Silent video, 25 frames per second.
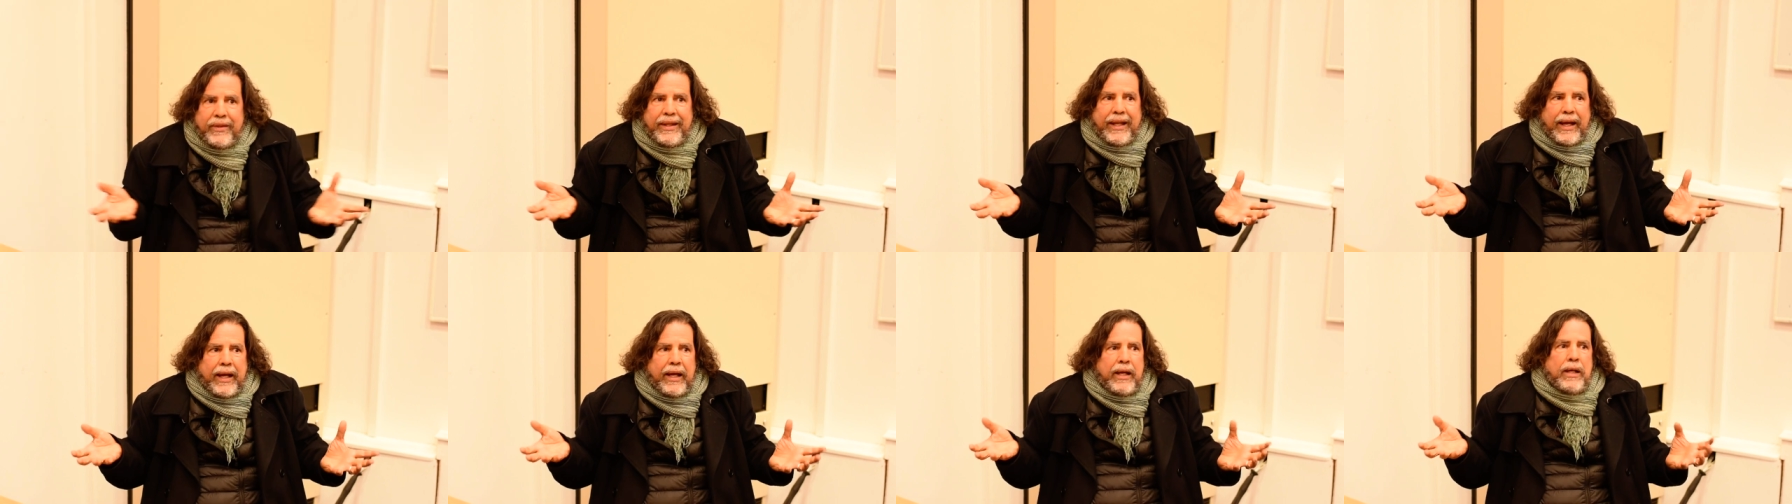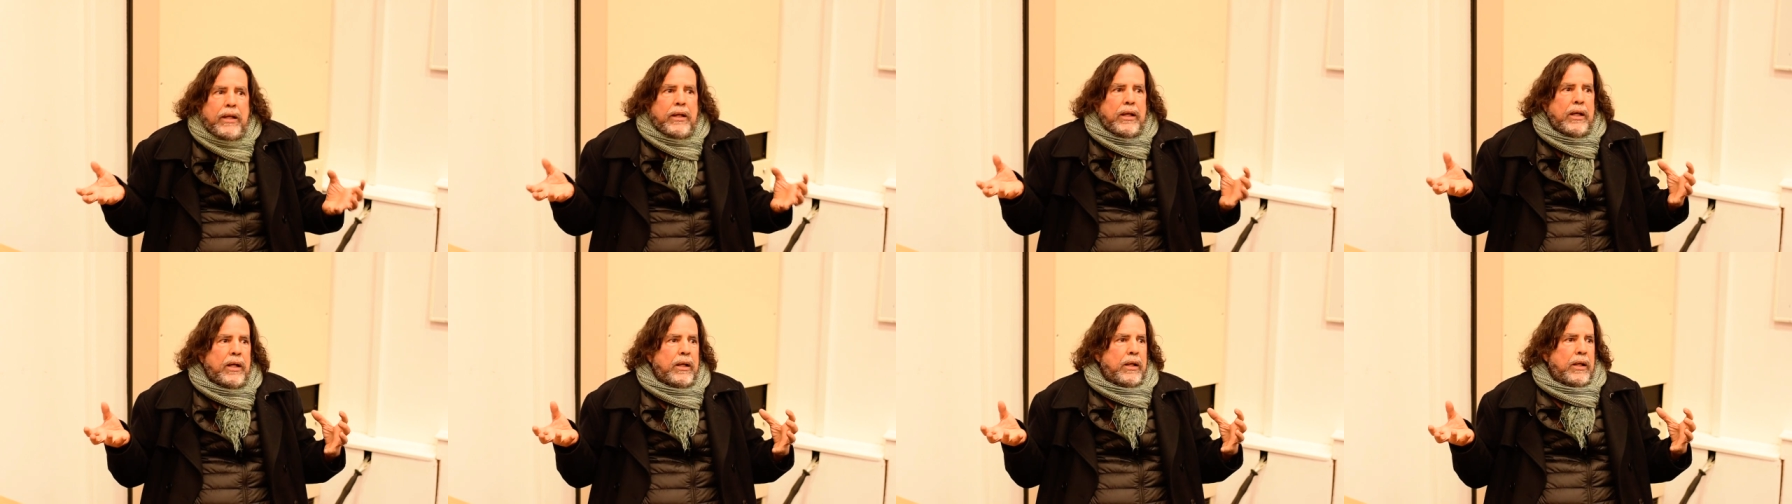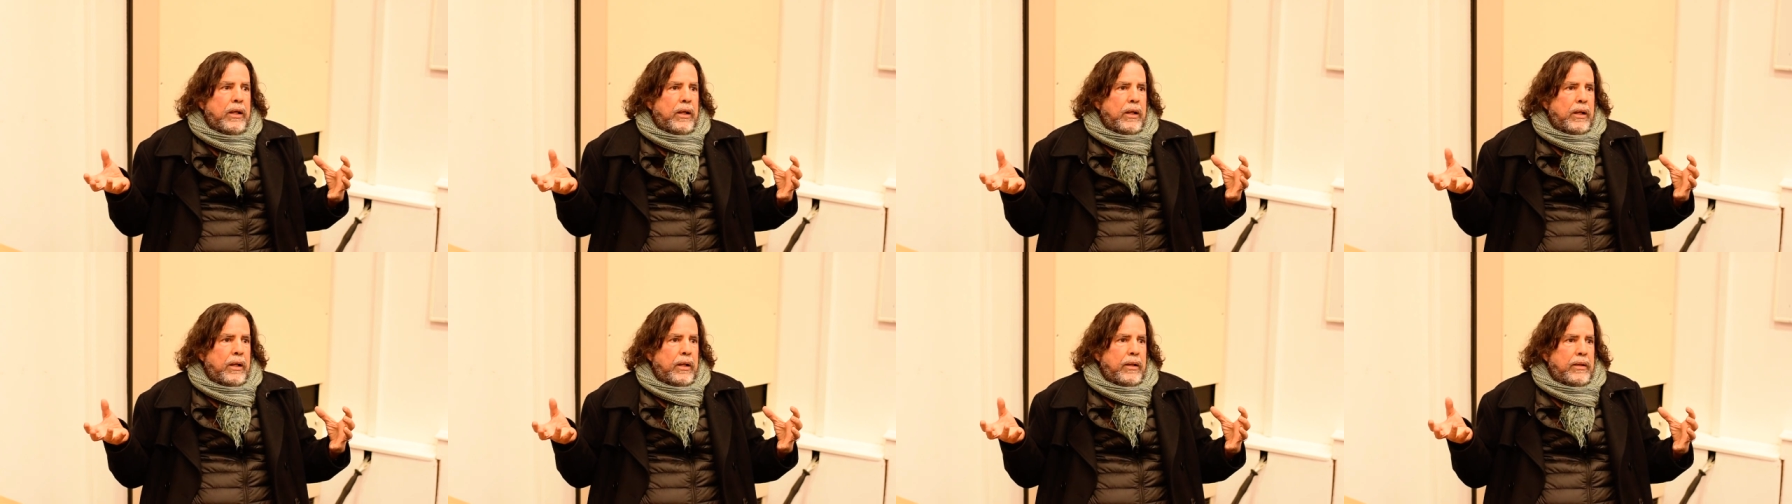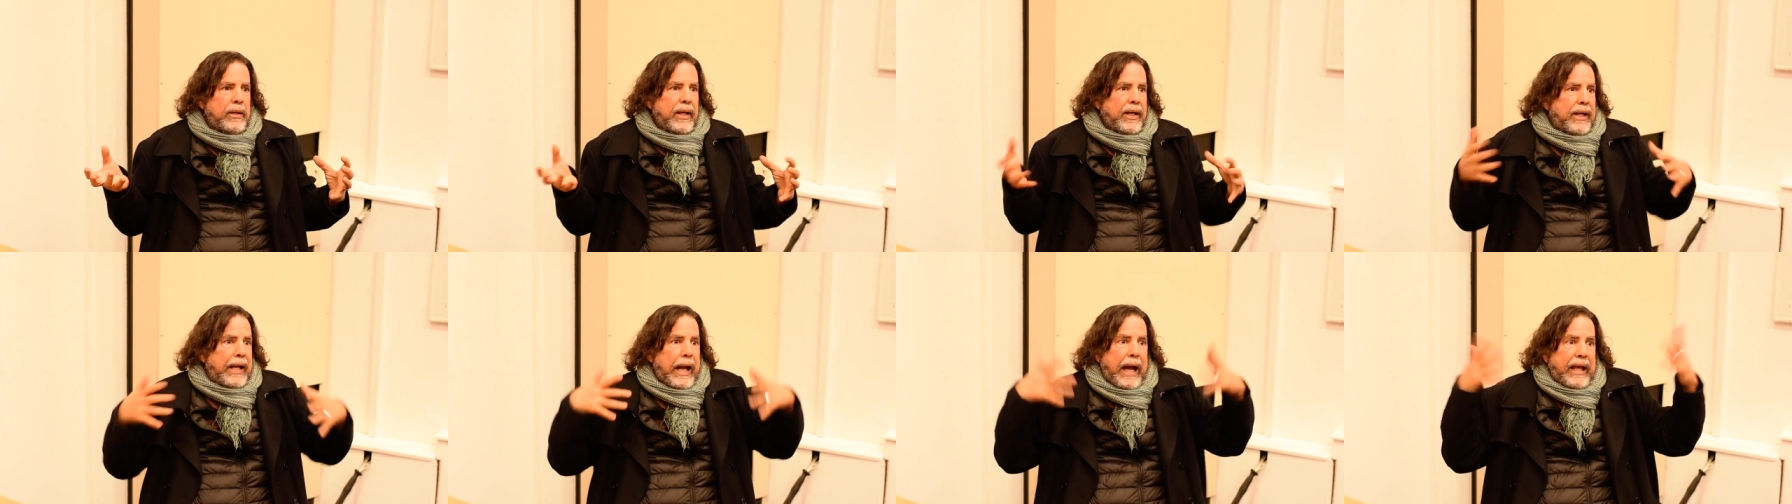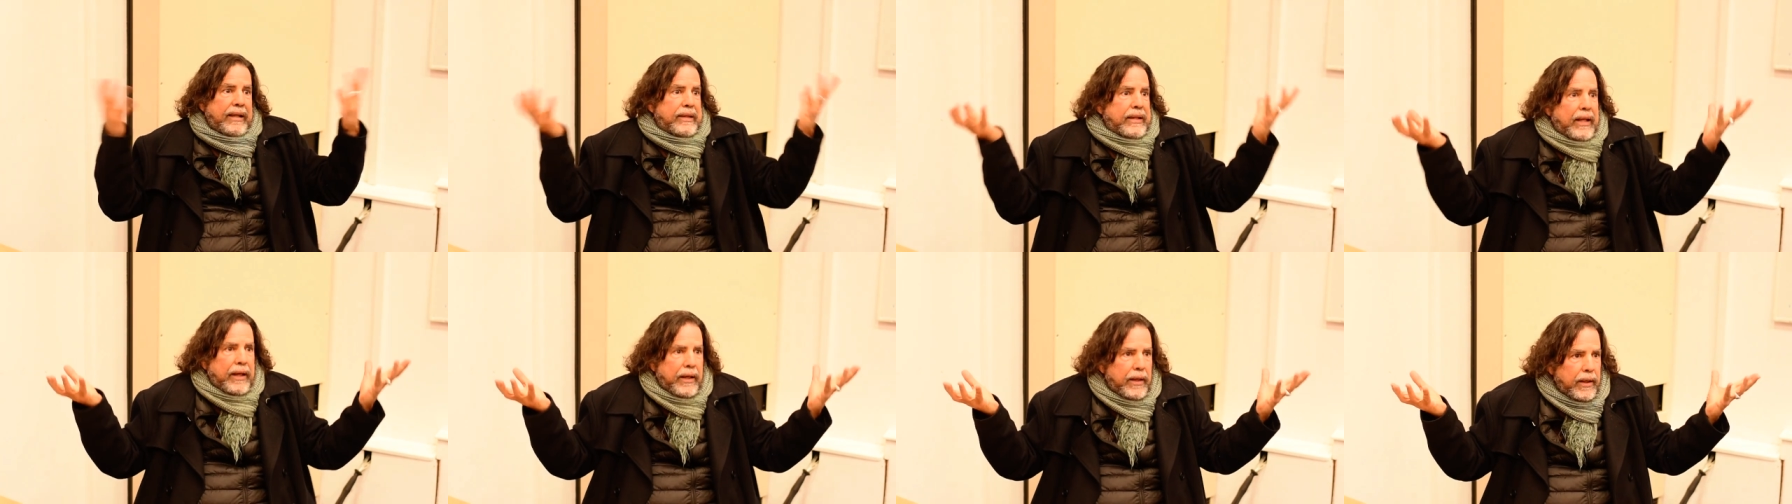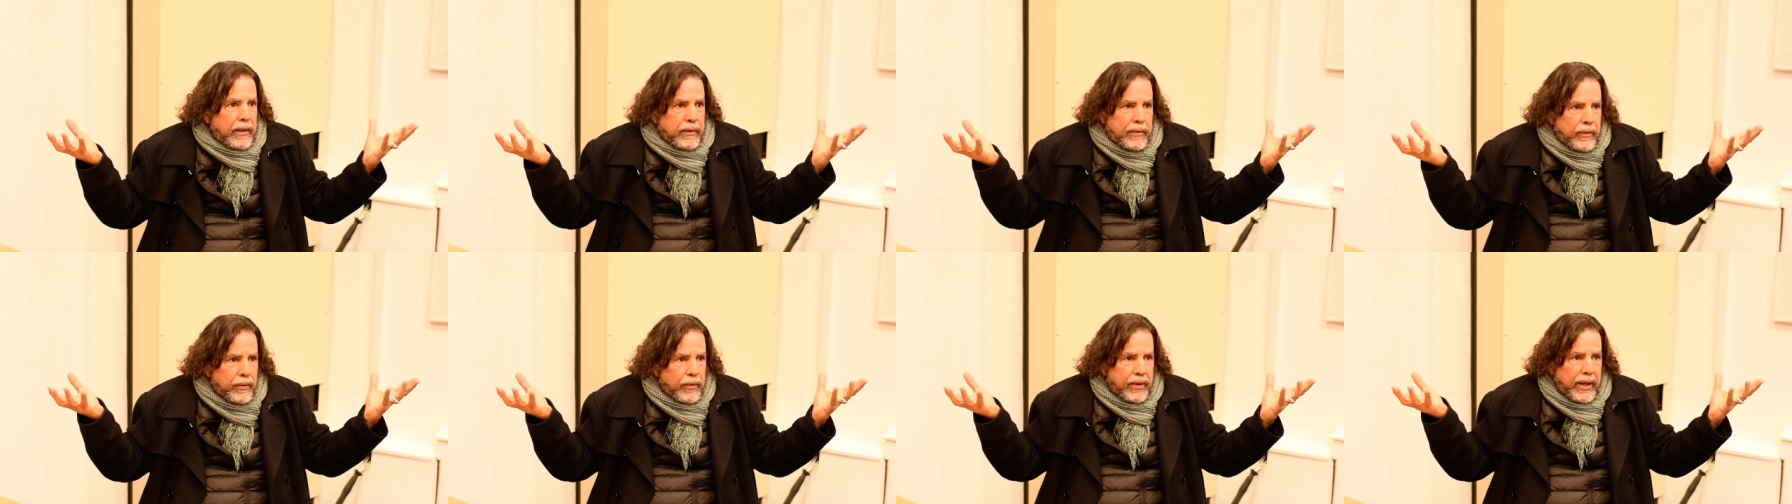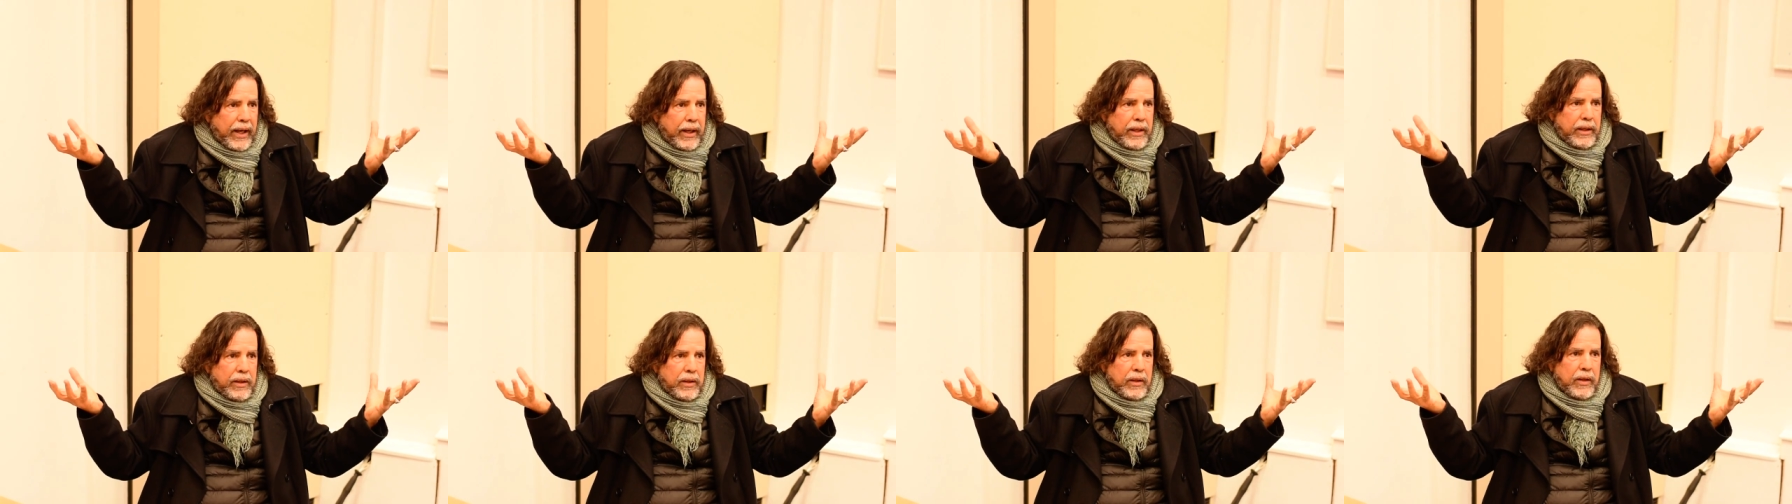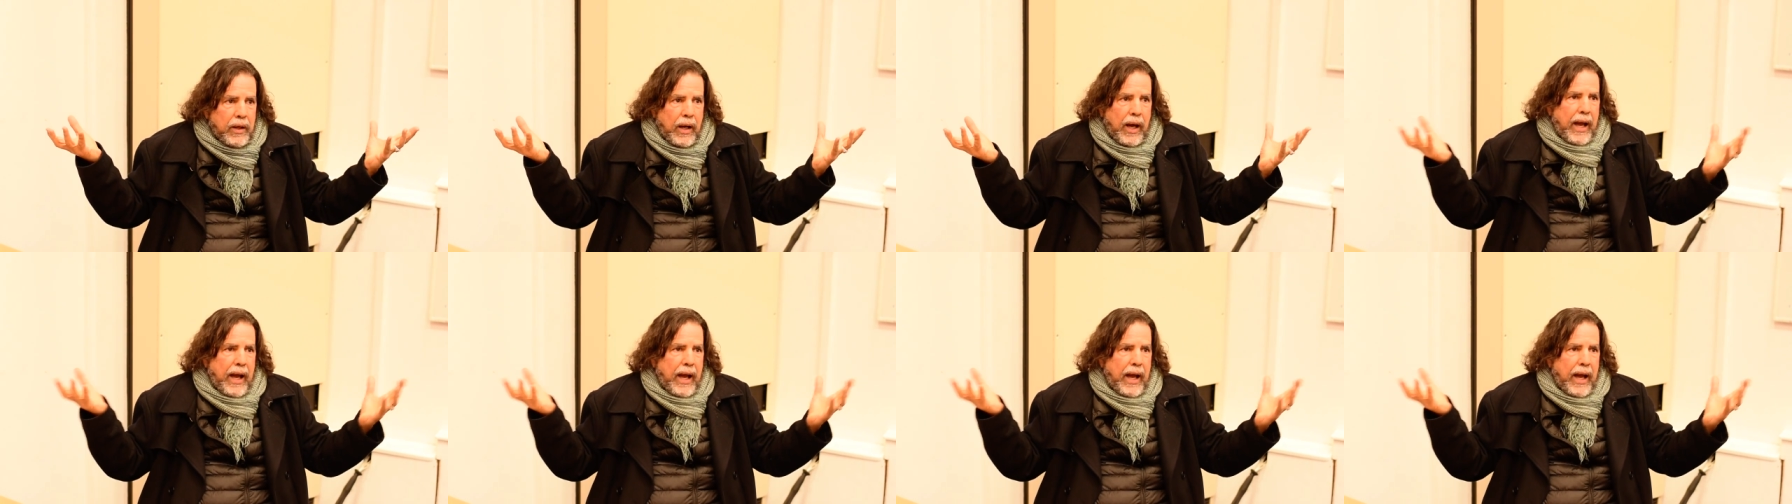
they got there, okay?